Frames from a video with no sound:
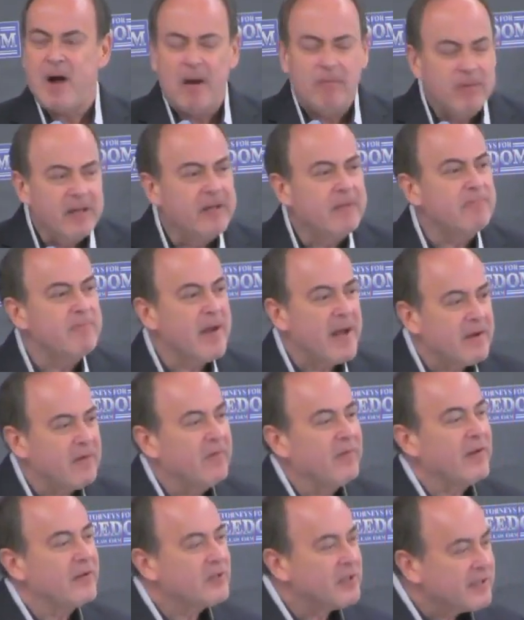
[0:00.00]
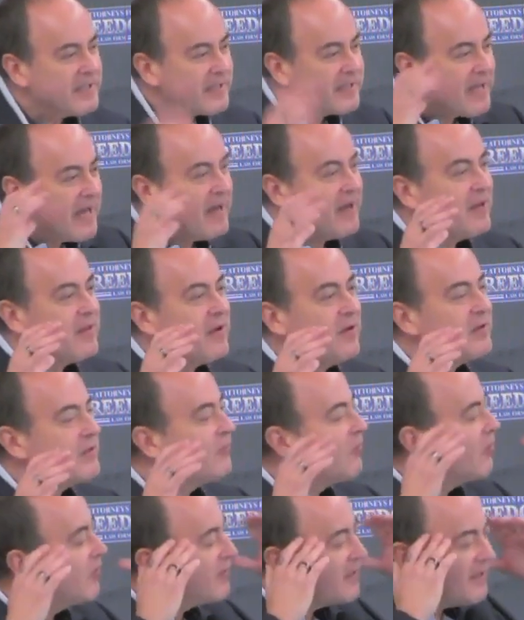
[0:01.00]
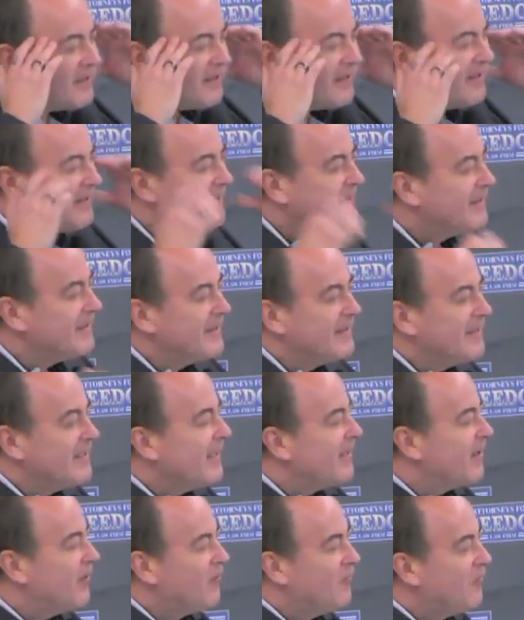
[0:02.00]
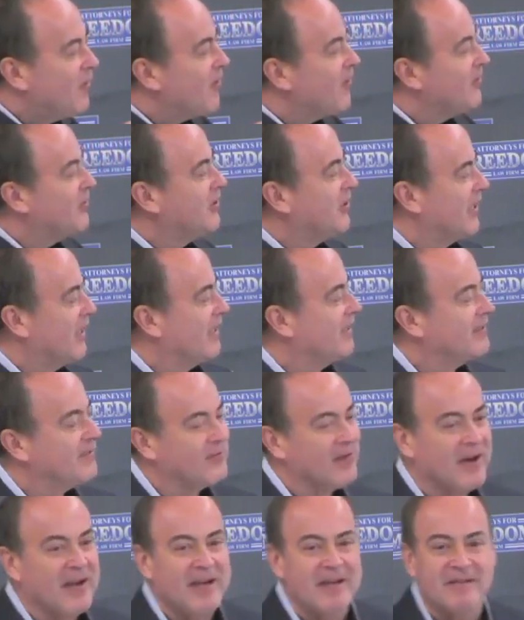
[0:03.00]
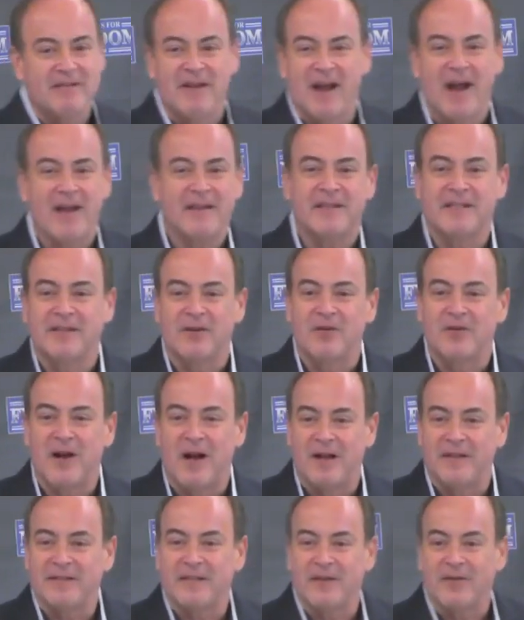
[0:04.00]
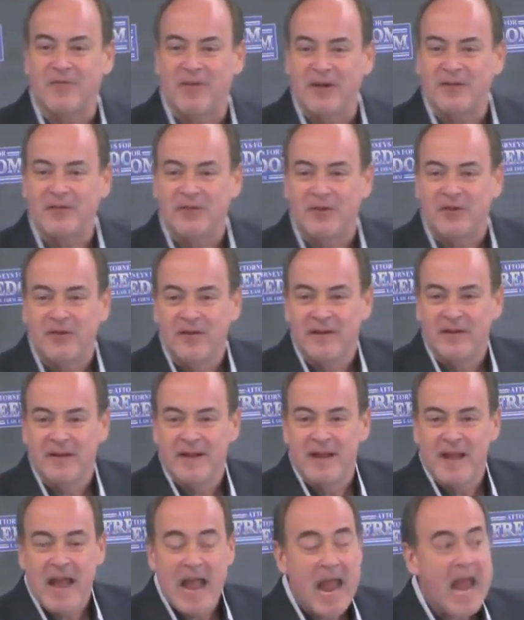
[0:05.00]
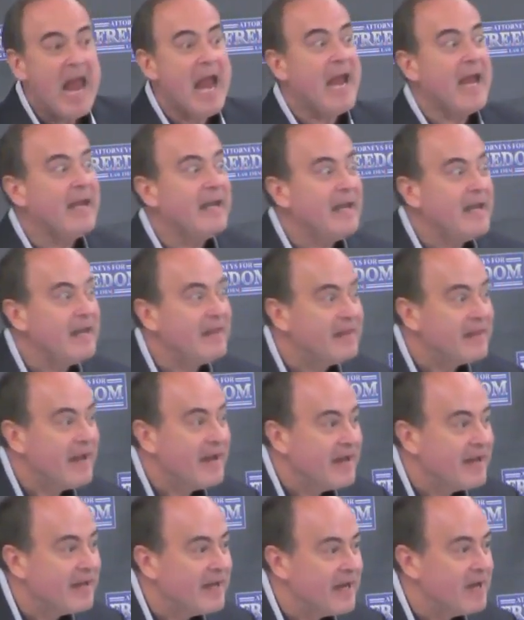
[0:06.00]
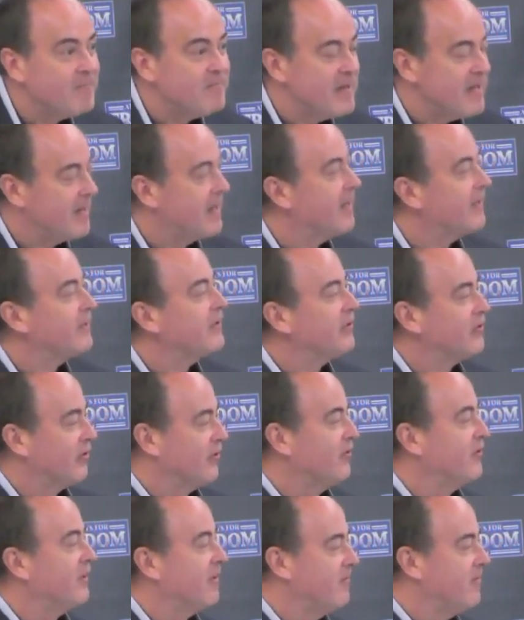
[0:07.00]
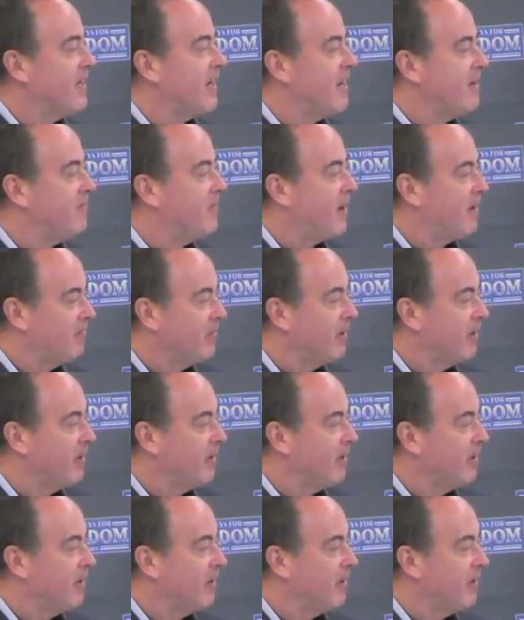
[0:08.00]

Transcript: Public benefit. Just think of those words. You know, a little word change, right? Not so consequential. Anything can be construed to be a